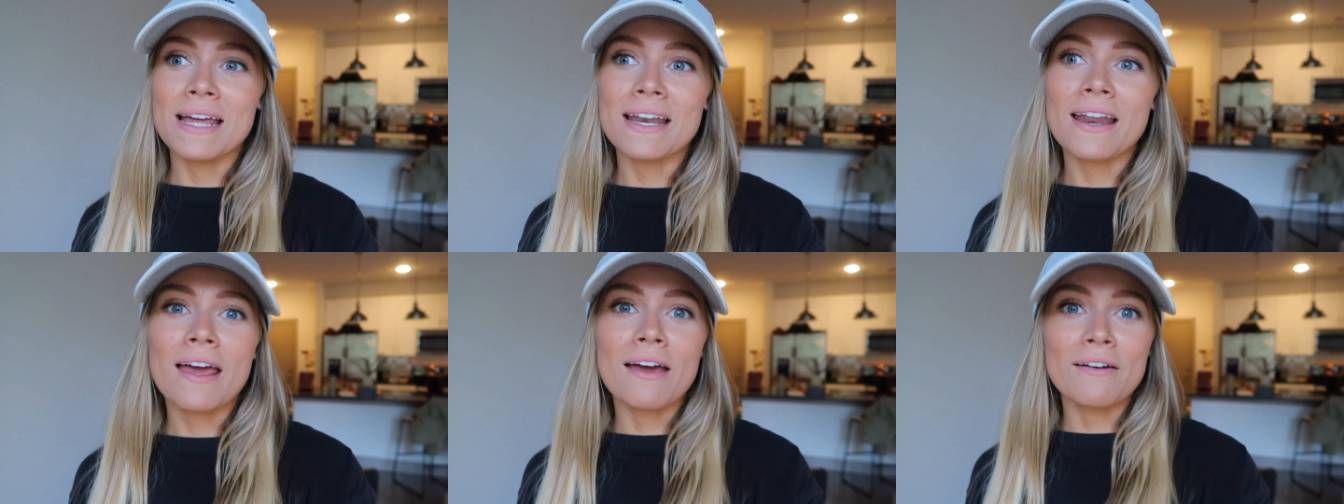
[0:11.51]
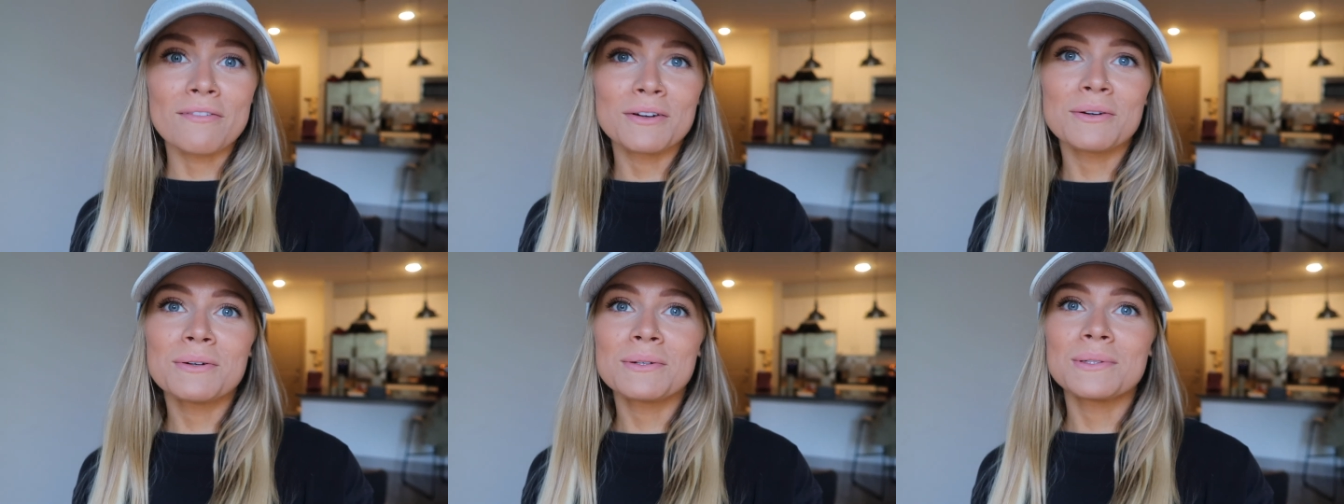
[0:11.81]
and
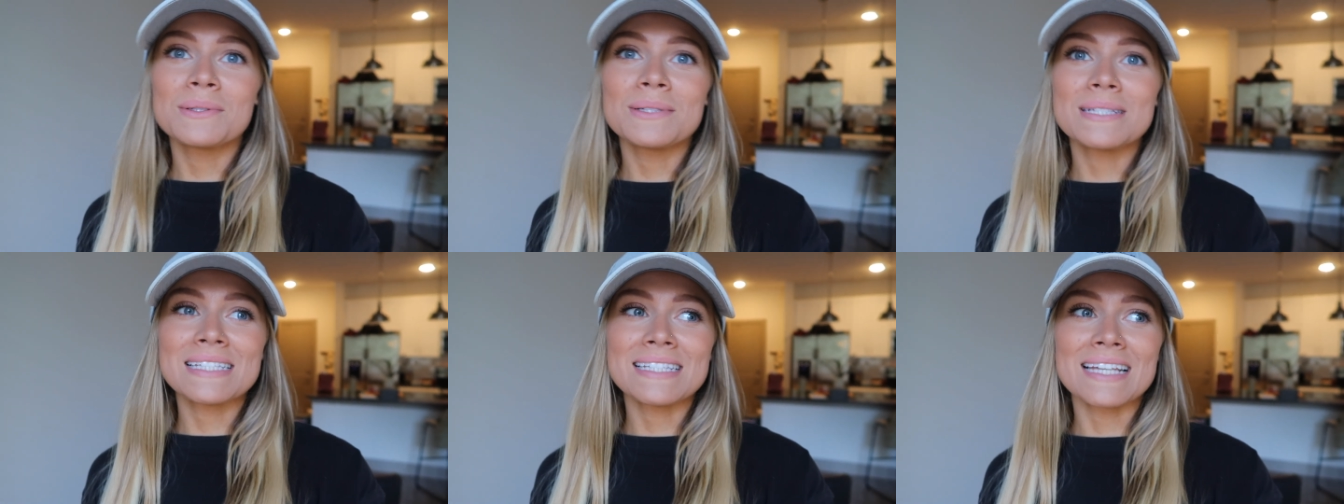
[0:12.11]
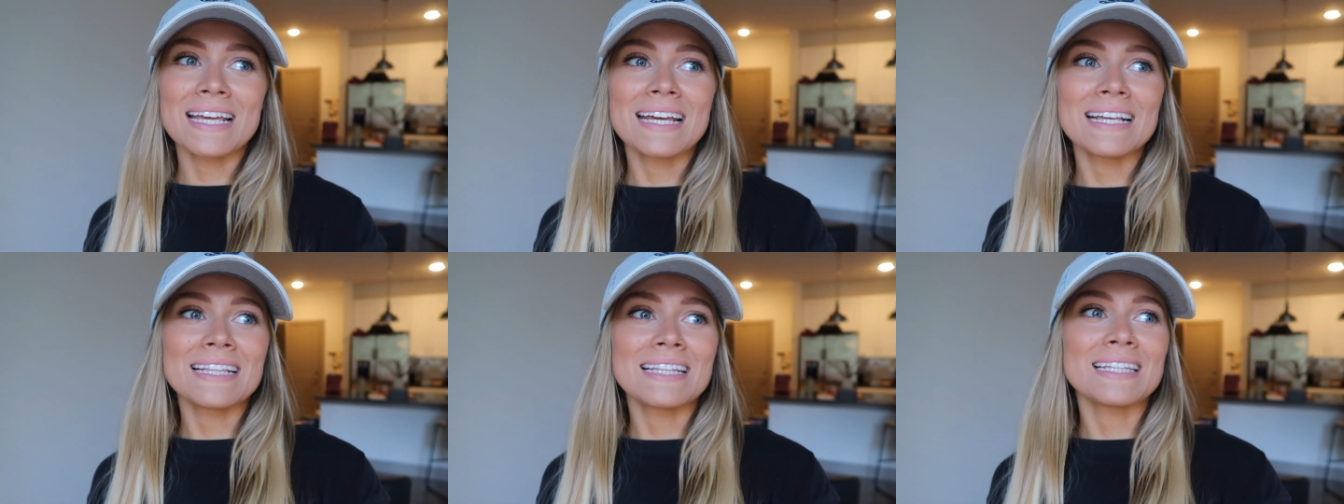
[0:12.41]
everyone was
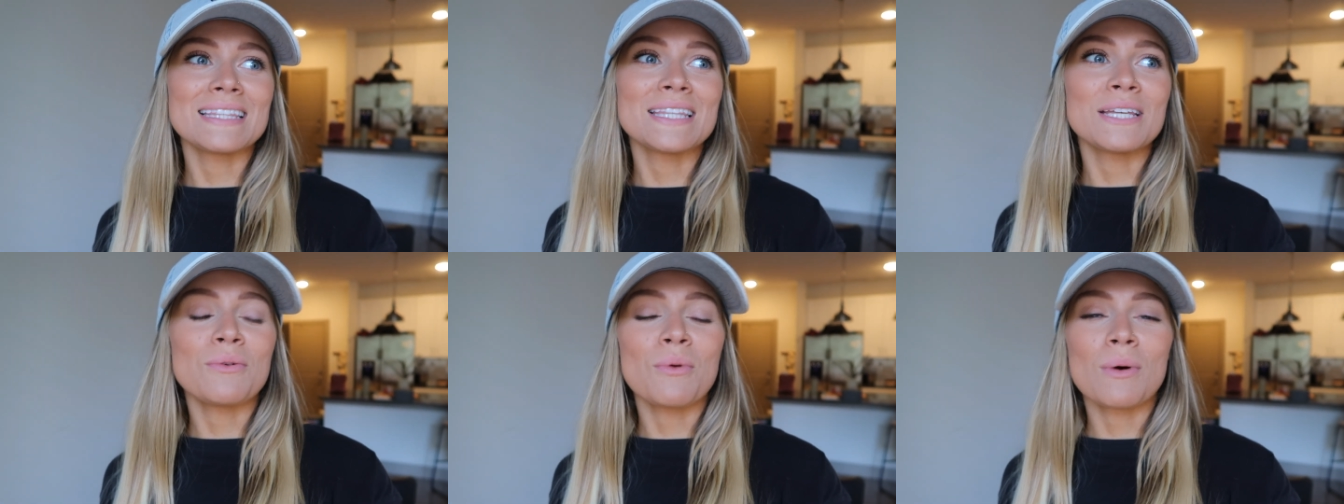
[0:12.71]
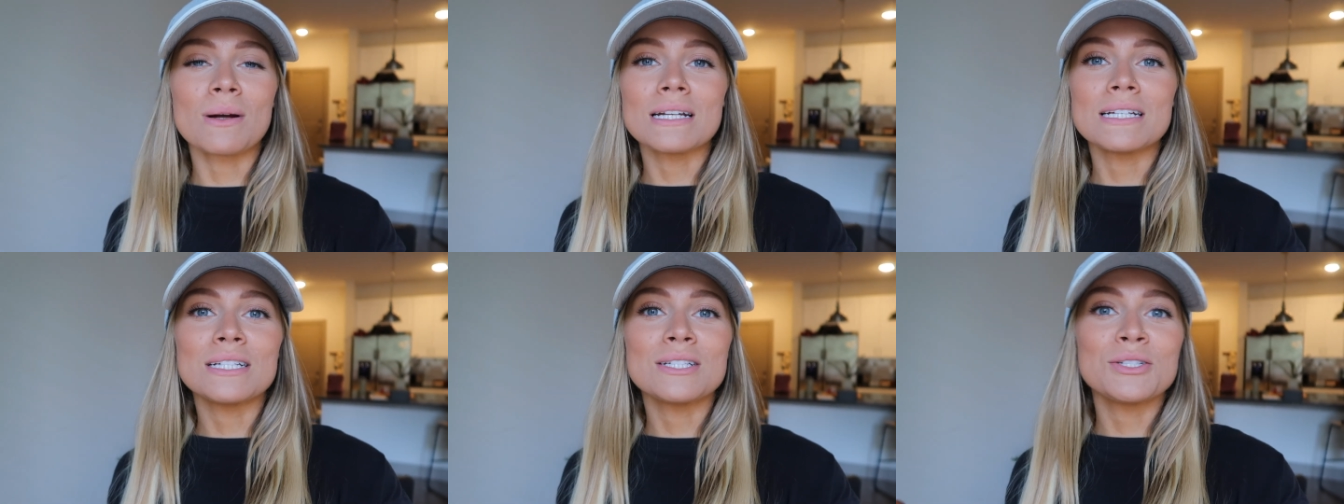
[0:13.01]
saying that they
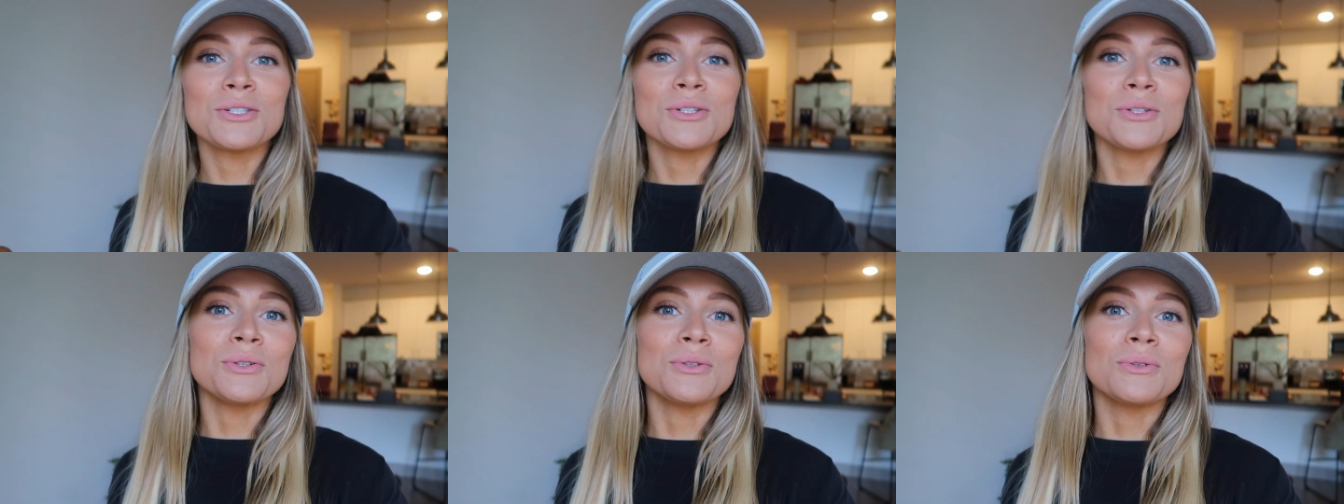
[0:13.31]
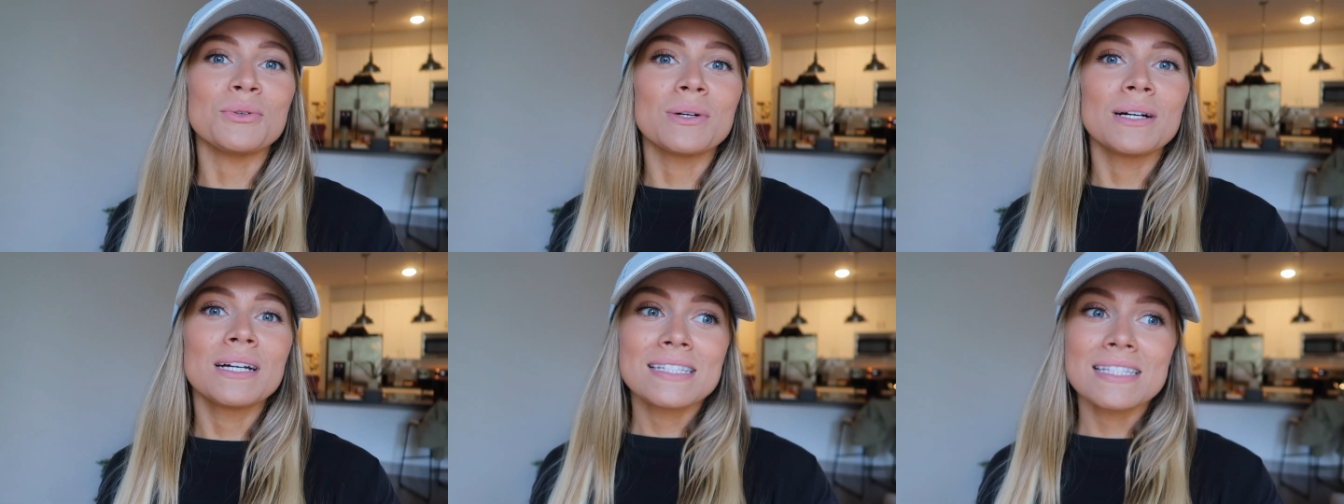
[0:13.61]
wanted to